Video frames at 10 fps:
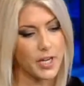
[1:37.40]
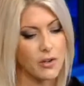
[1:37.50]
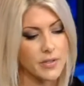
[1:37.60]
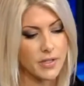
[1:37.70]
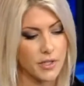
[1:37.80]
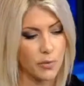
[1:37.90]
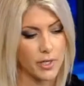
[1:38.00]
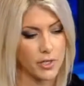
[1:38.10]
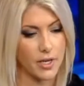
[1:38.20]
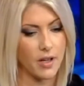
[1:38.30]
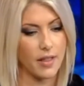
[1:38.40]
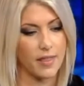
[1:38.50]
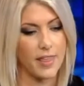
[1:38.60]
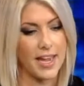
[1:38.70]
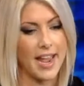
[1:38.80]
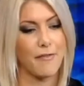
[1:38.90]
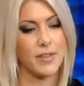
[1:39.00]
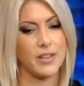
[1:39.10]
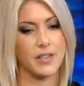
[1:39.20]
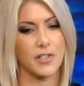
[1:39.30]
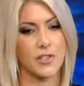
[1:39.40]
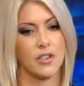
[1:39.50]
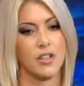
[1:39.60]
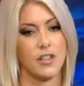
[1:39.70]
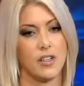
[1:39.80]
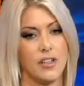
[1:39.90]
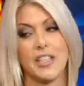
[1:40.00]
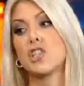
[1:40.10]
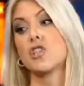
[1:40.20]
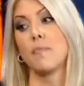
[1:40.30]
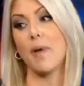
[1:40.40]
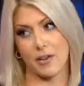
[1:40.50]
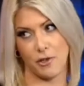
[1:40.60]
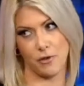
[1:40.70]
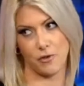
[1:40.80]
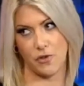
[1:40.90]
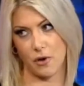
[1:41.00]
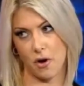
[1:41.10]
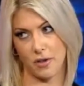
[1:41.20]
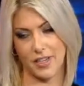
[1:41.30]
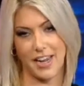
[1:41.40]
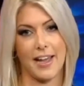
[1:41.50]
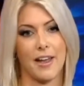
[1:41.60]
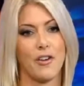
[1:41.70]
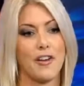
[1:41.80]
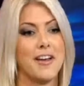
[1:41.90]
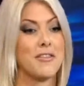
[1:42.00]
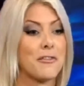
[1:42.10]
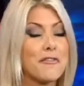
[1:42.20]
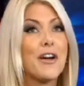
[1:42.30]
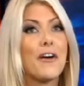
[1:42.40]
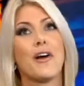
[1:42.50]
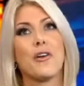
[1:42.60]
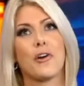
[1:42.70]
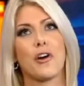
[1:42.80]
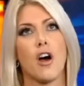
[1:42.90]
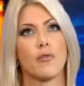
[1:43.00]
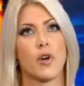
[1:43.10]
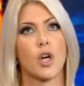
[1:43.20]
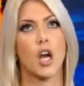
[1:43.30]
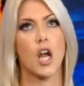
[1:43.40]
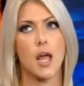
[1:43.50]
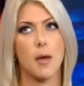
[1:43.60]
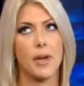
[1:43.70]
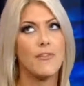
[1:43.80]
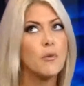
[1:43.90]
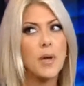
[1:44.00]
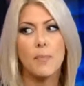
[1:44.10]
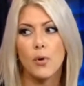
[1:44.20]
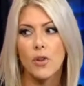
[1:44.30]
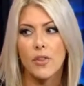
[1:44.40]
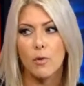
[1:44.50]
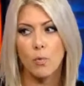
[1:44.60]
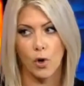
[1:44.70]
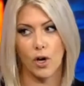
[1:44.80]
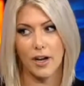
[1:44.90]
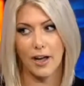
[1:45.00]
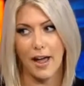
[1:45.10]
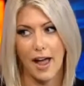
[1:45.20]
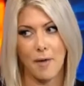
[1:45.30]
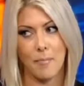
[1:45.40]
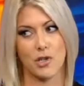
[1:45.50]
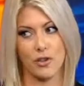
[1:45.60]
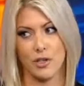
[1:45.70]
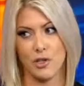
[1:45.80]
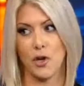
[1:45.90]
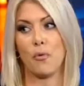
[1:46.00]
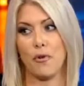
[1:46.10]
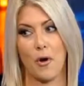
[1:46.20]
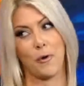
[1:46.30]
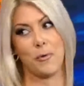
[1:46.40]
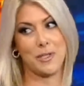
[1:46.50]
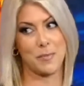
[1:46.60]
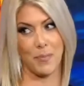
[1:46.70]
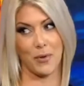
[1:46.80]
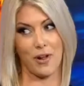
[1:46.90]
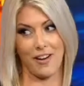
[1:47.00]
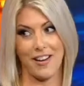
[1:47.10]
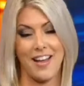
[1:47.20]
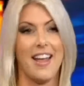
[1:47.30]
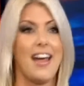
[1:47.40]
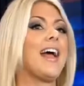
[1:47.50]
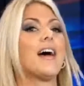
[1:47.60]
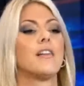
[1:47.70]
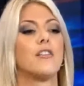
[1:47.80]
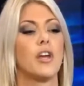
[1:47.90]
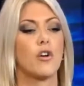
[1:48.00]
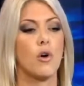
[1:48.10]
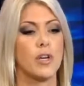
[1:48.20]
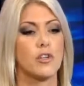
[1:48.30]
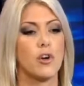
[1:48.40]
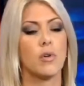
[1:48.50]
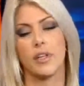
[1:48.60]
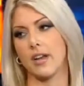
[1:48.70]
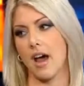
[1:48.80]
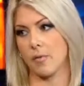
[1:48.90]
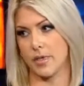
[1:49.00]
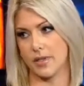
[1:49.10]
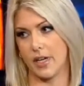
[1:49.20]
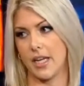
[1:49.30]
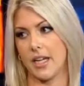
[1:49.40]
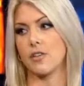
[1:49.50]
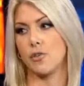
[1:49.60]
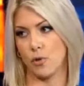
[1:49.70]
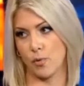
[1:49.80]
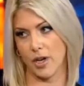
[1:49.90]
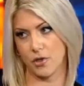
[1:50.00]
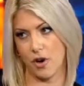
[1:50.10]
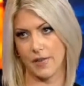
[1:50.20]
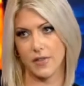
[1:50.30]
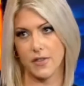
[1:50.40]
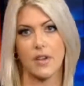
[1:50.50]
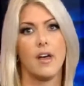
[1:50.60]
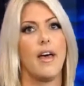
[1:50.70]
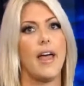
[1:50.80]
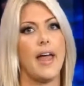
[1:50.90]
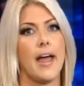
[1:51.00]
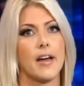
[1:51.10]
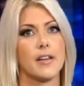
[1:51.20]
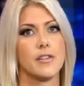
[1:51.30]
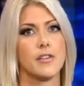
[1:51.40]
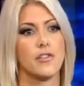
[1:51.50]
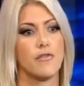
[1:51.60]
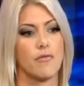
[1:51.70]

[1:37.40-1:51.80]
here's the situation they have these inspectors, they're called, and okay. they're very undercover. Even people that work at Michelin don't know who these people are. Yeah. And they go in totally anonymously to the restaurants and